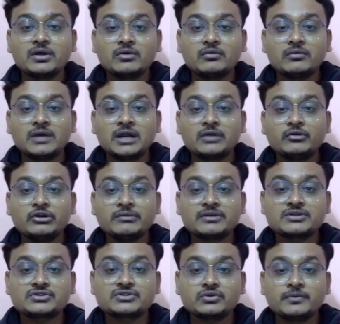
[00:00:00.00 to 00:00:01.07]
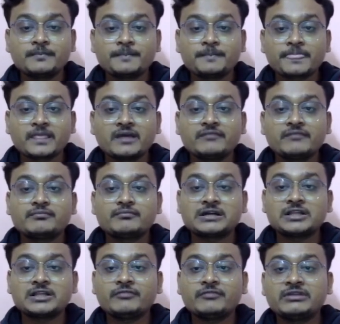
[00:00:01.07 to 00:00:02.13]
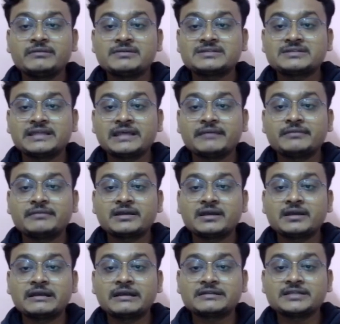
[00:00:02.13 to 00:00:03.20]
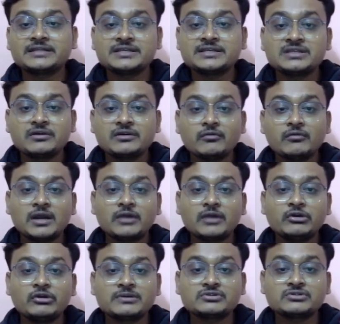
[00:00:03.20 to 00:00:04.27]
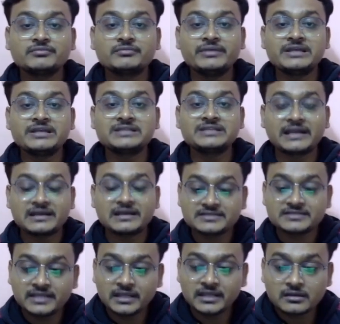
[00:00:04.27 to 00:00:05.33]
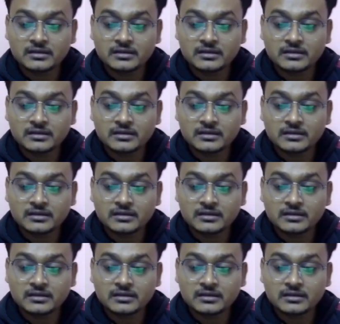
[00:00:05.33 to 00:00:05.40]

Walt Whitman. So father of free verse in American literature is Walt Whitman. So B is the right answer here.